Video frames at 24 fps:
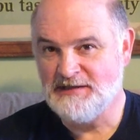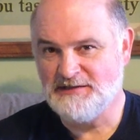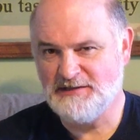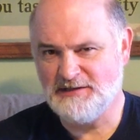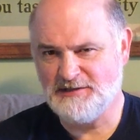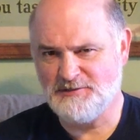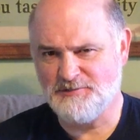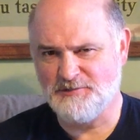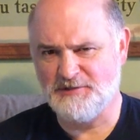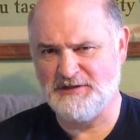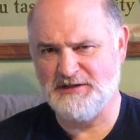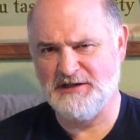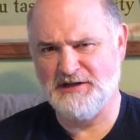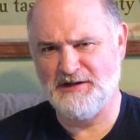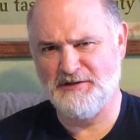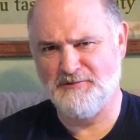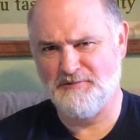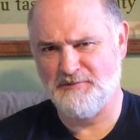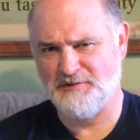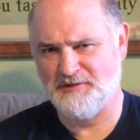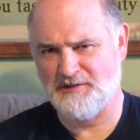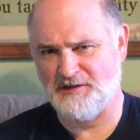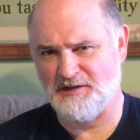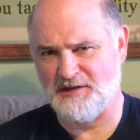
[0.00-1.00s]
Since we're
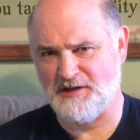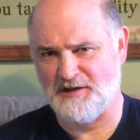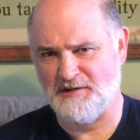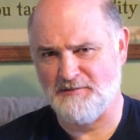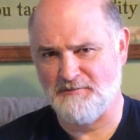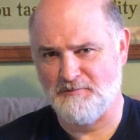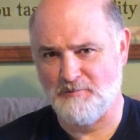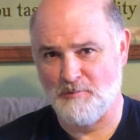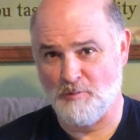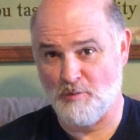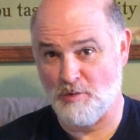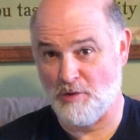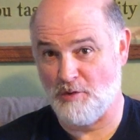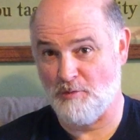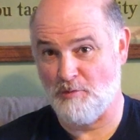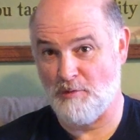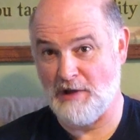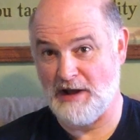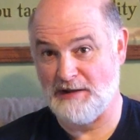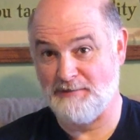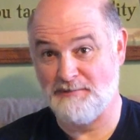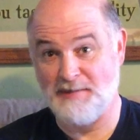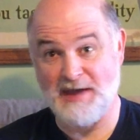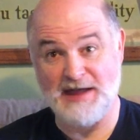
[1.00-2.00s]
dealing with a
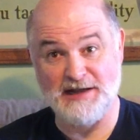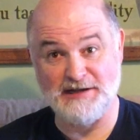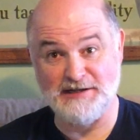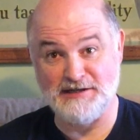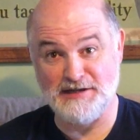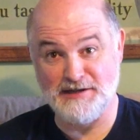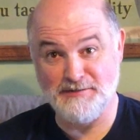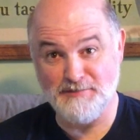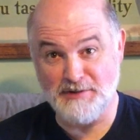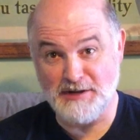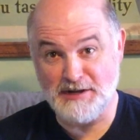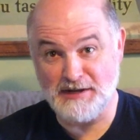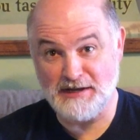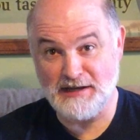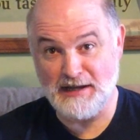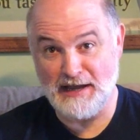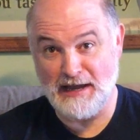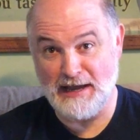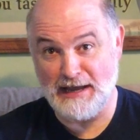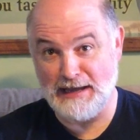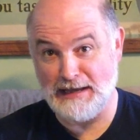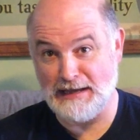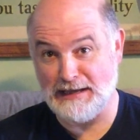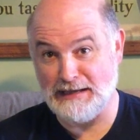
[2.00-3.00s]
worldwide pandemic
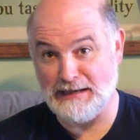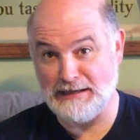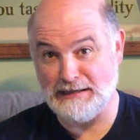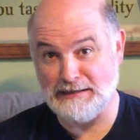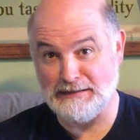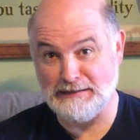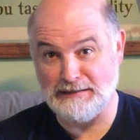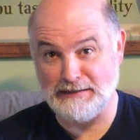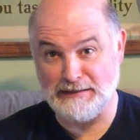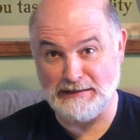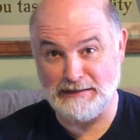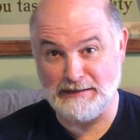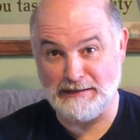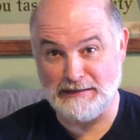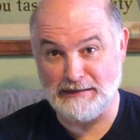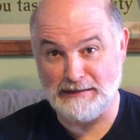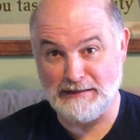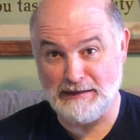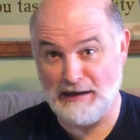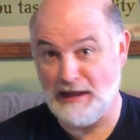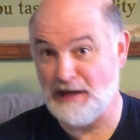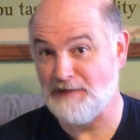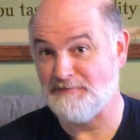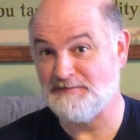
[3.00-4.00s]
and a
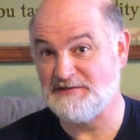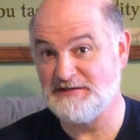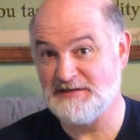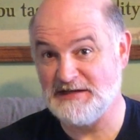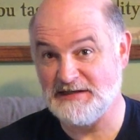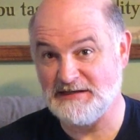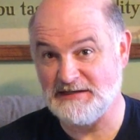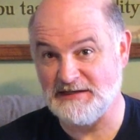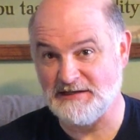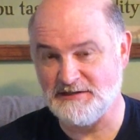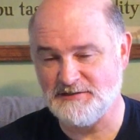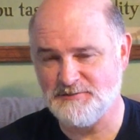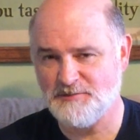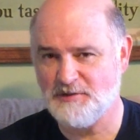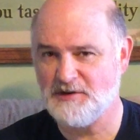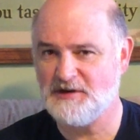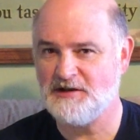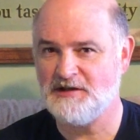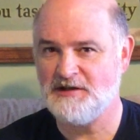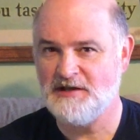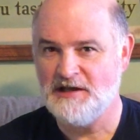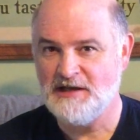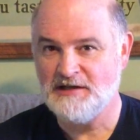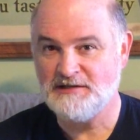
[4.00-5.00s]
lot of sickness, we're
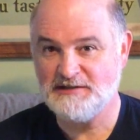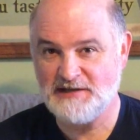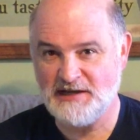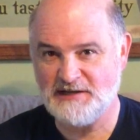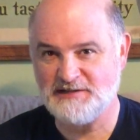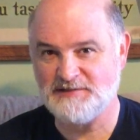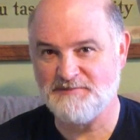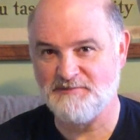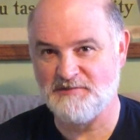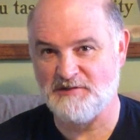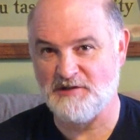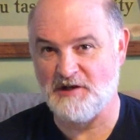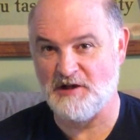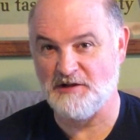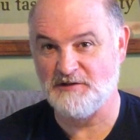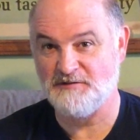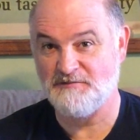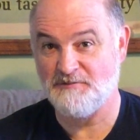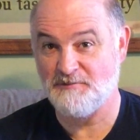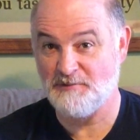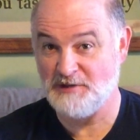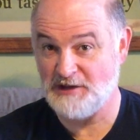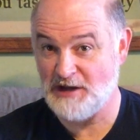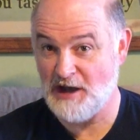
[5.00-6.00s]
going to take some thoughts
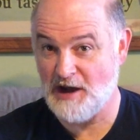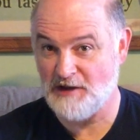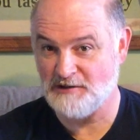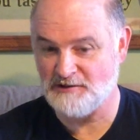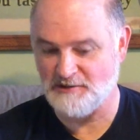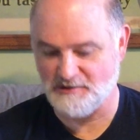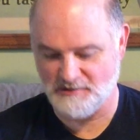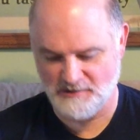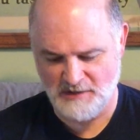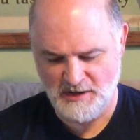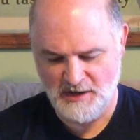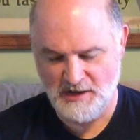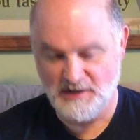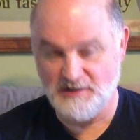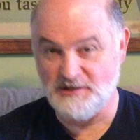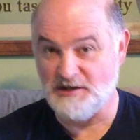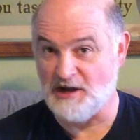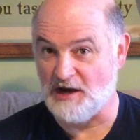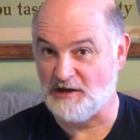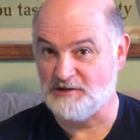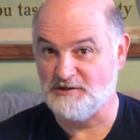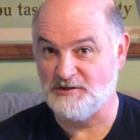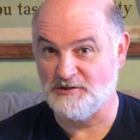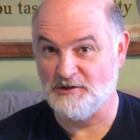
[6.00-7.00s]
from a doctor,
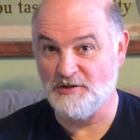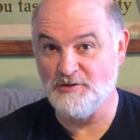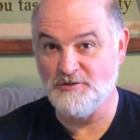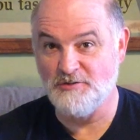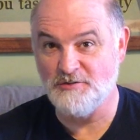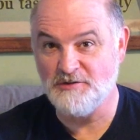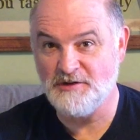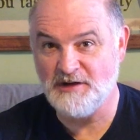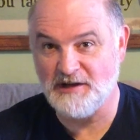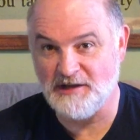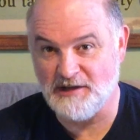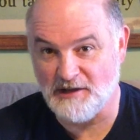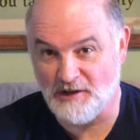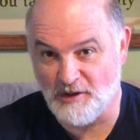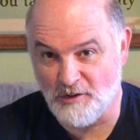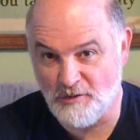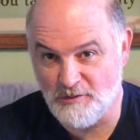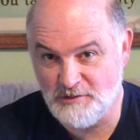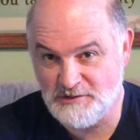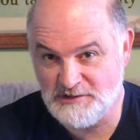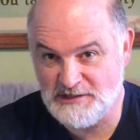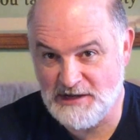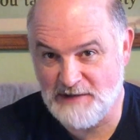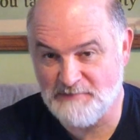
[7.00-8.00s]
Dr. Luke, in
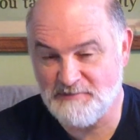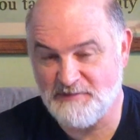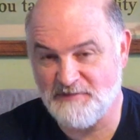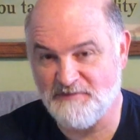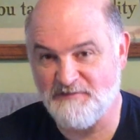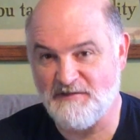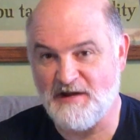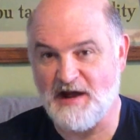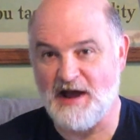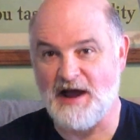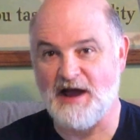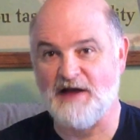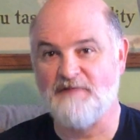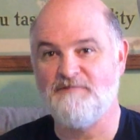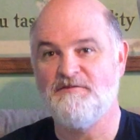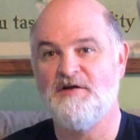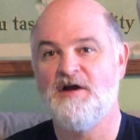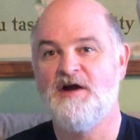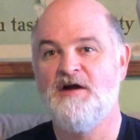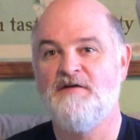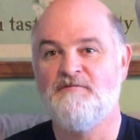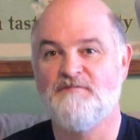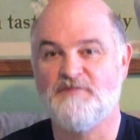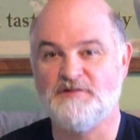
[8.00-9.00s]
Luke chapter 5,
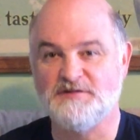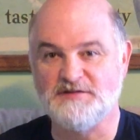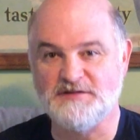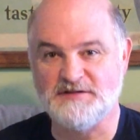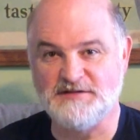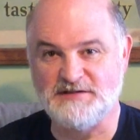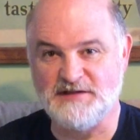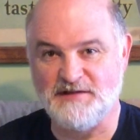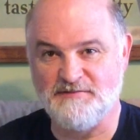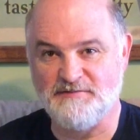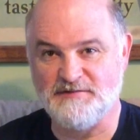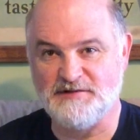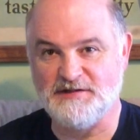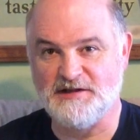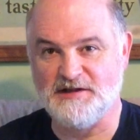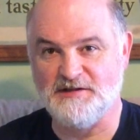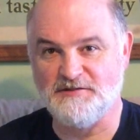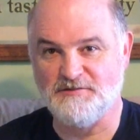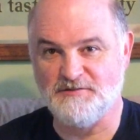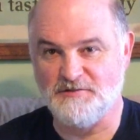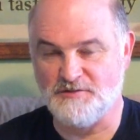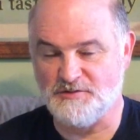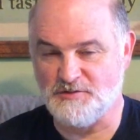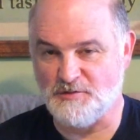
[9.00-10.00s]
verses
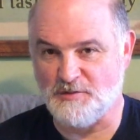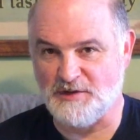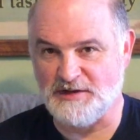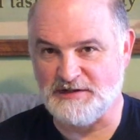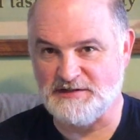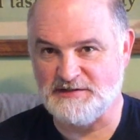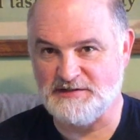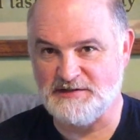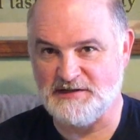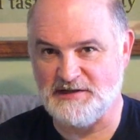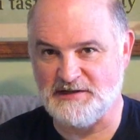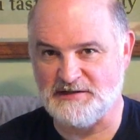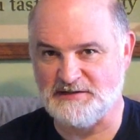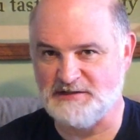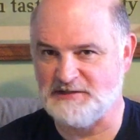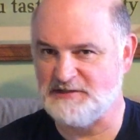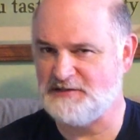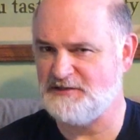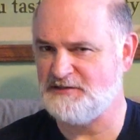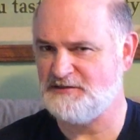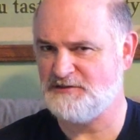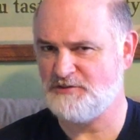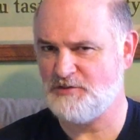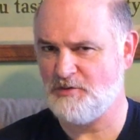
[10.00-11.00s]
17 through 26. It's
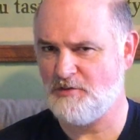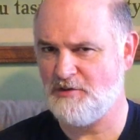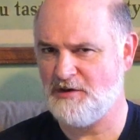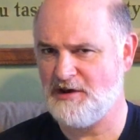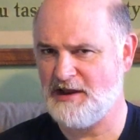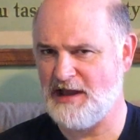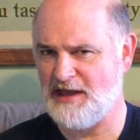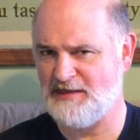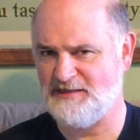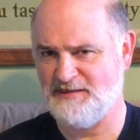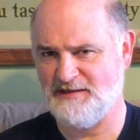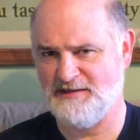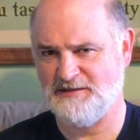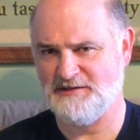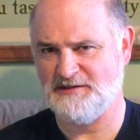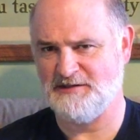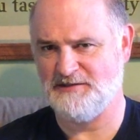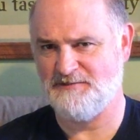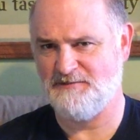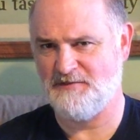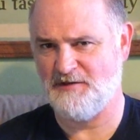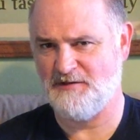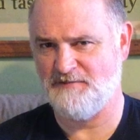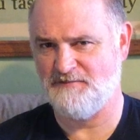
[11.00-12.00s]
a story I think
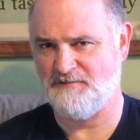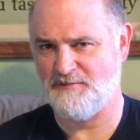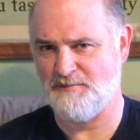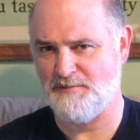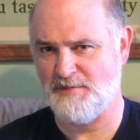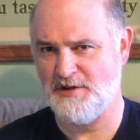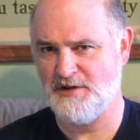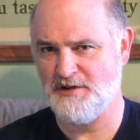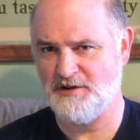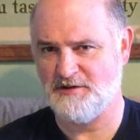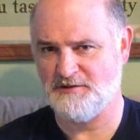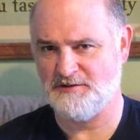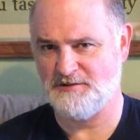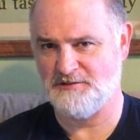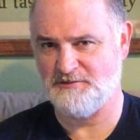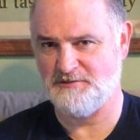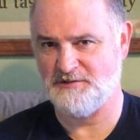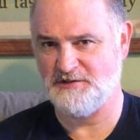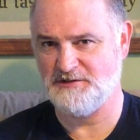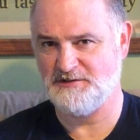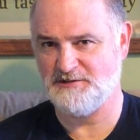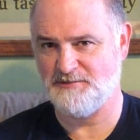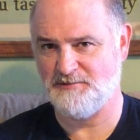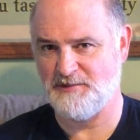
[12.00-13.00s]
that's very familiar to
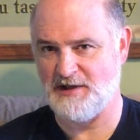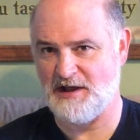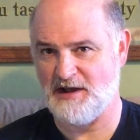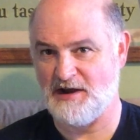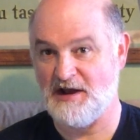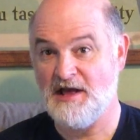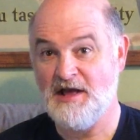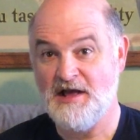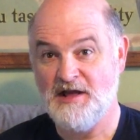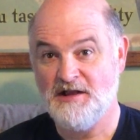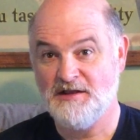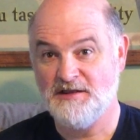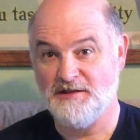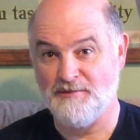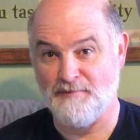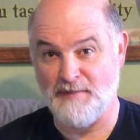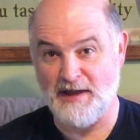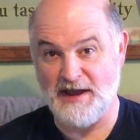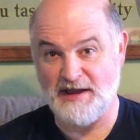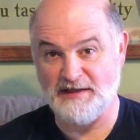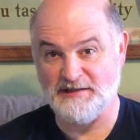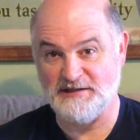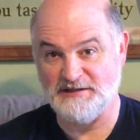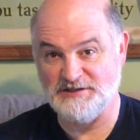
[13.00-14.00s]
us about the
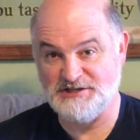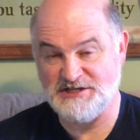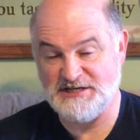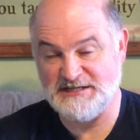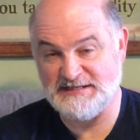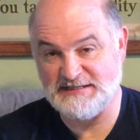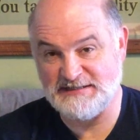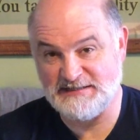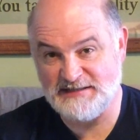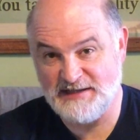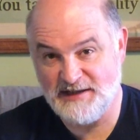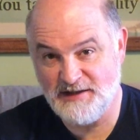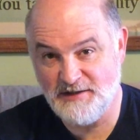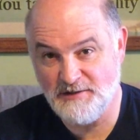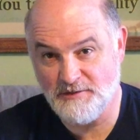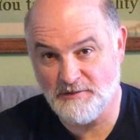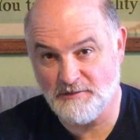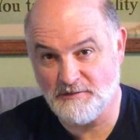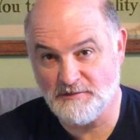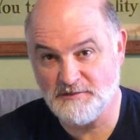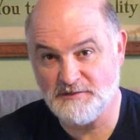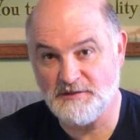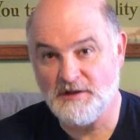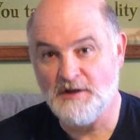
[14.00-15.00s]
man that Jesus
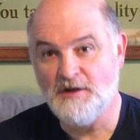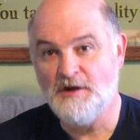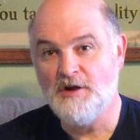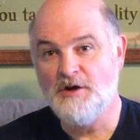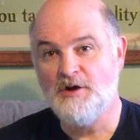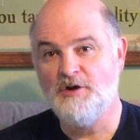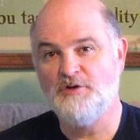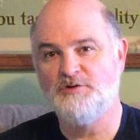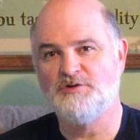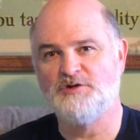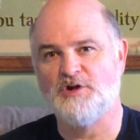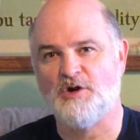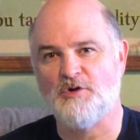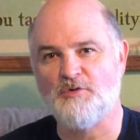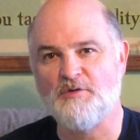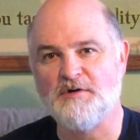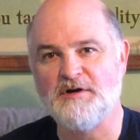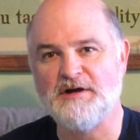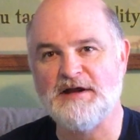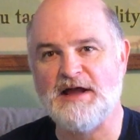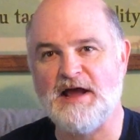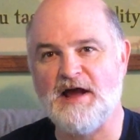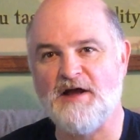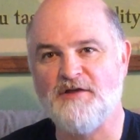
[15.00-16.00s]
heals who's
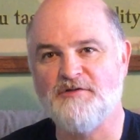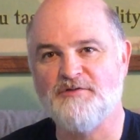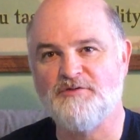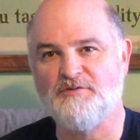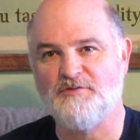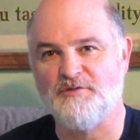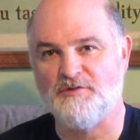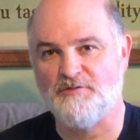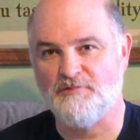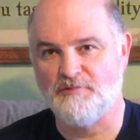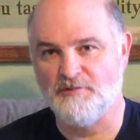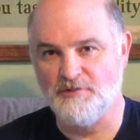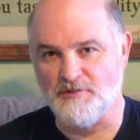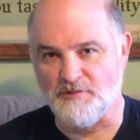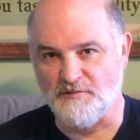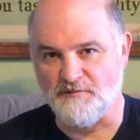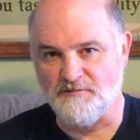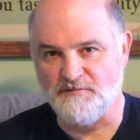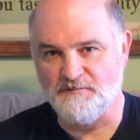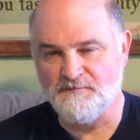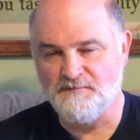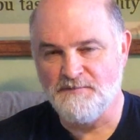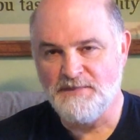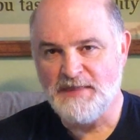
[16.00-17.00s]
lowered down through a
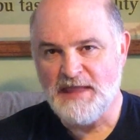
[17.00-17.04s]
roof.